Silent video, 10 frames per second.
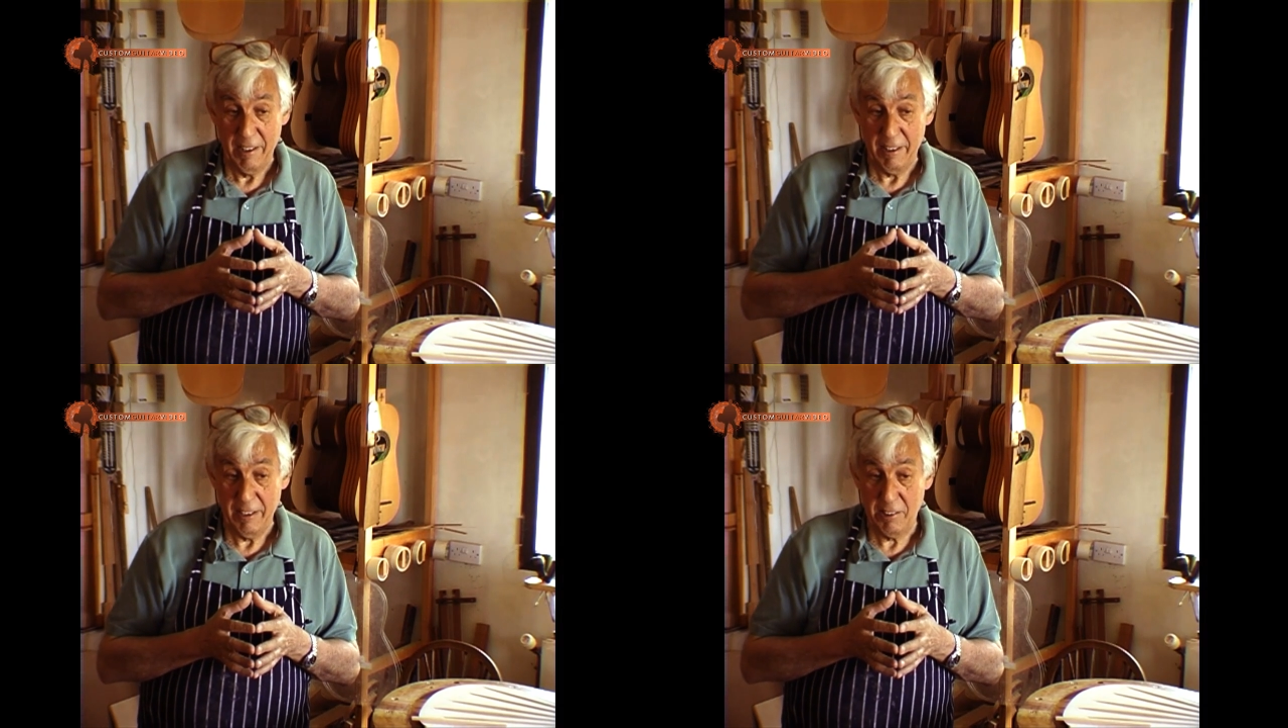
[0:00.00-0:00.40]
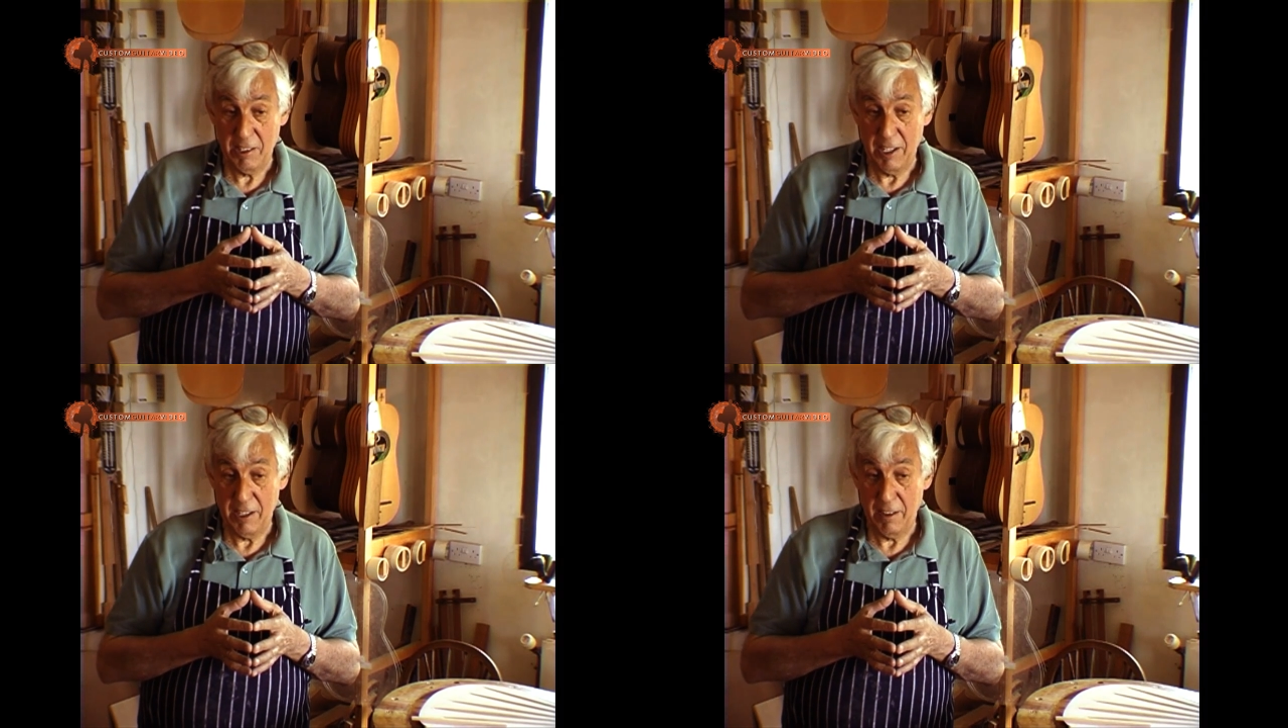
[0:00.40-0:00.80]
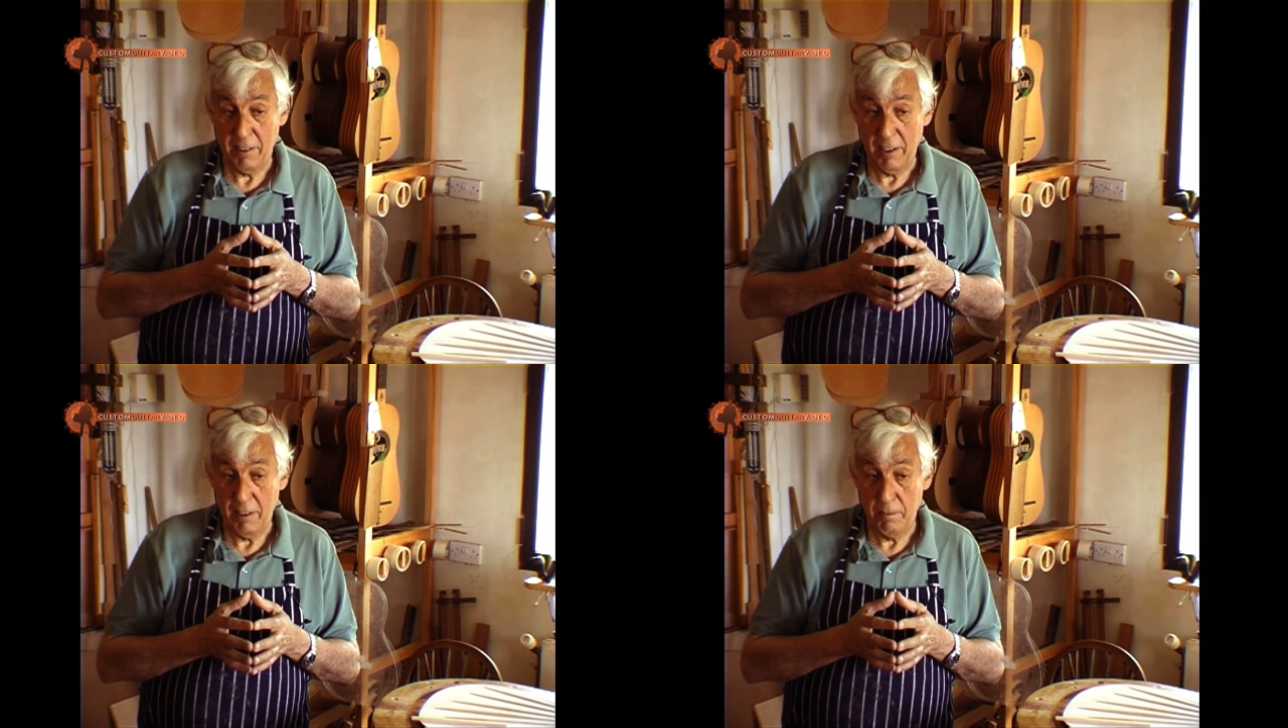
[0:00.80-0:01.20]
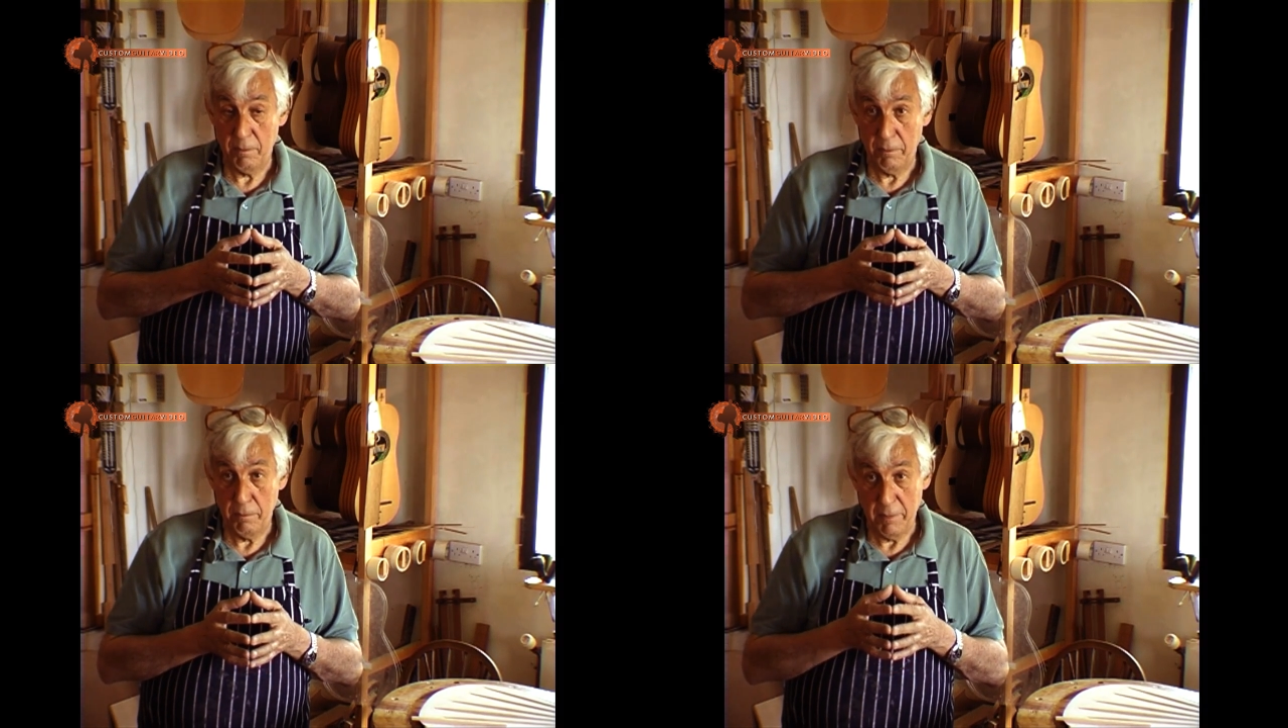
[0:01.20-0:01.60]
he said that the
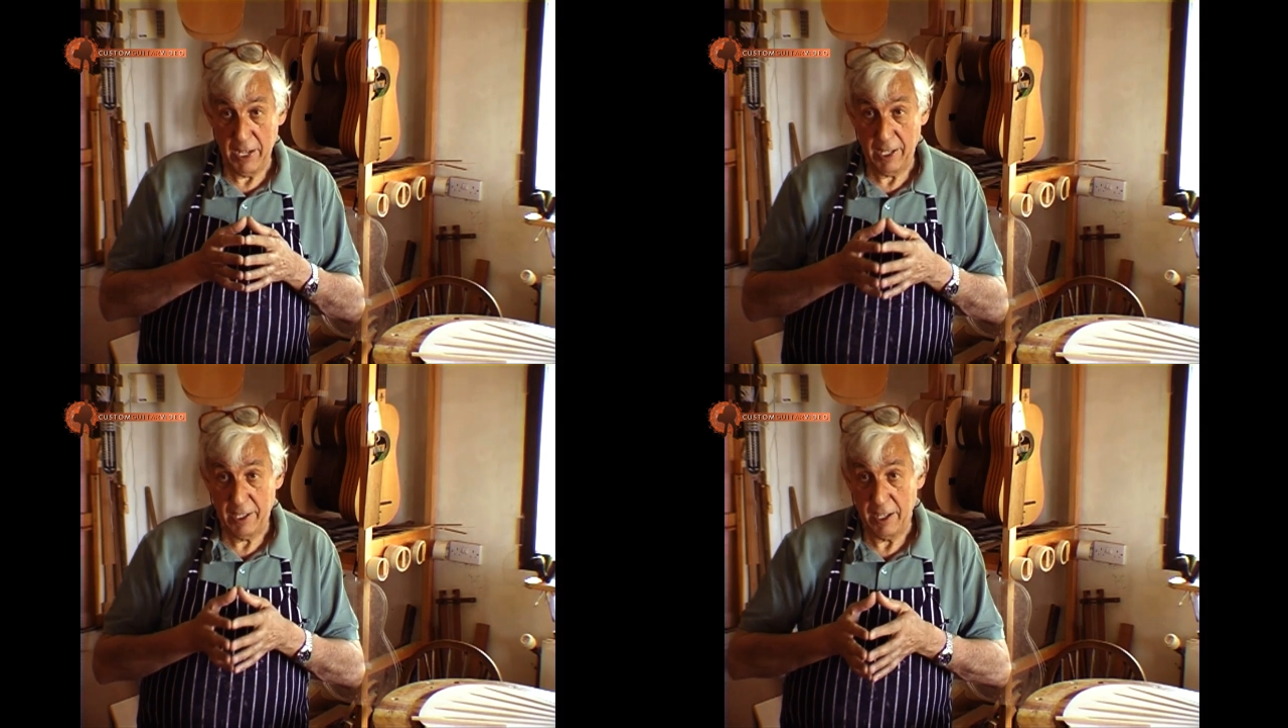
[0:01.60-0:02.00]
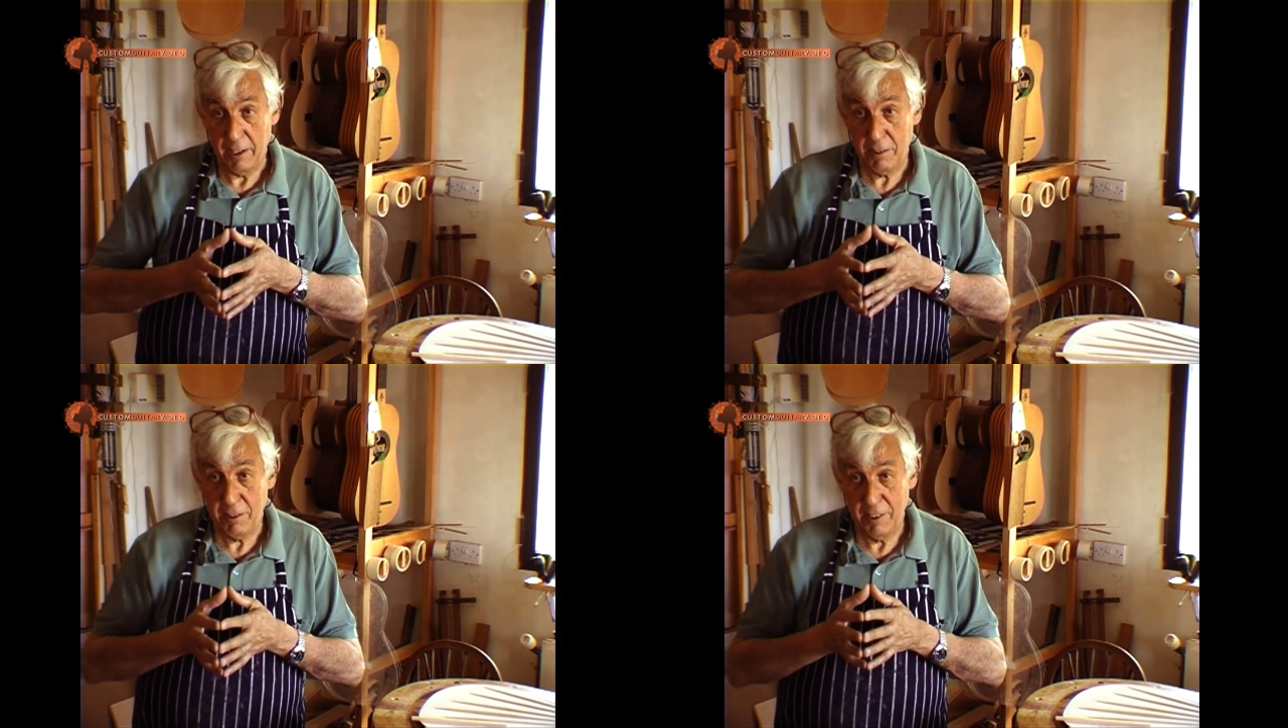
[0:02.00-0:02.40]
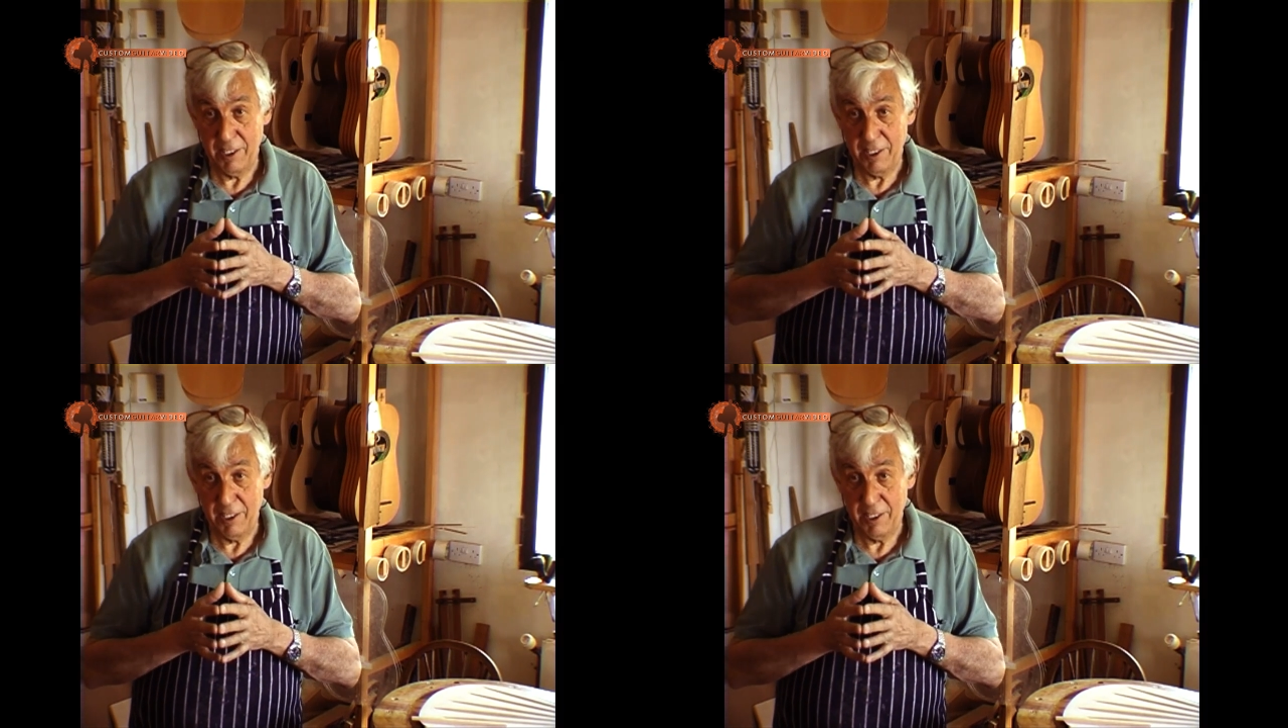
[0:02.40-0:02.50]
makers